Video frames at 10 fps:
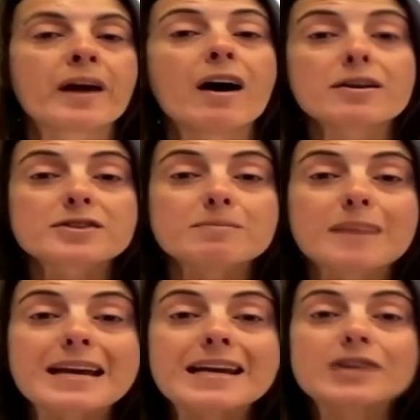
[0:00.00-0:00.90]
asked
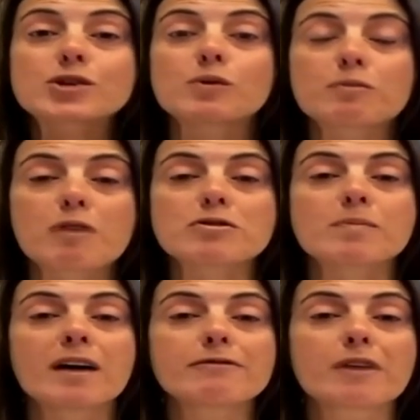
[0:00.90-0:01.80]
me to approach
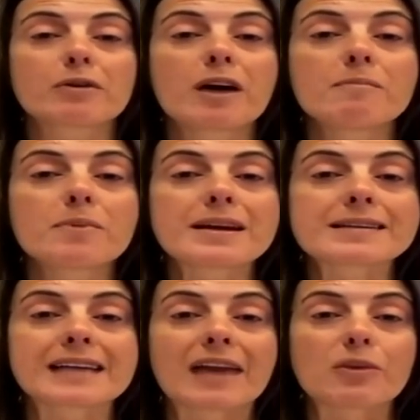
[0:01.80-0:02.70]
my phone company
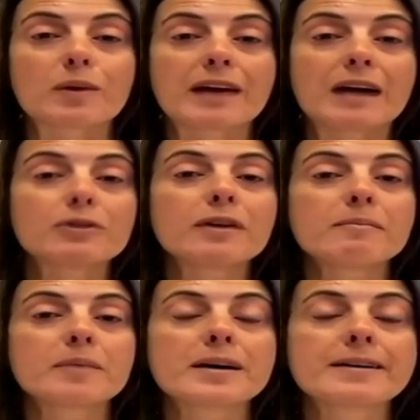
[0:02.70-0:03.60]
to get the withheld
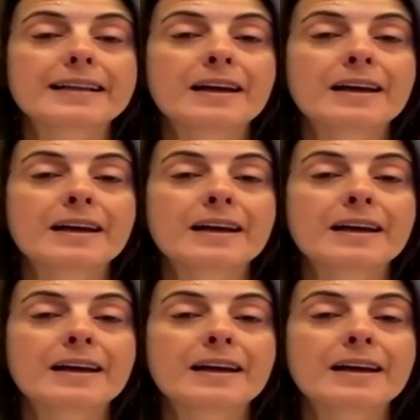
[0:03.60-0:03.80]
number.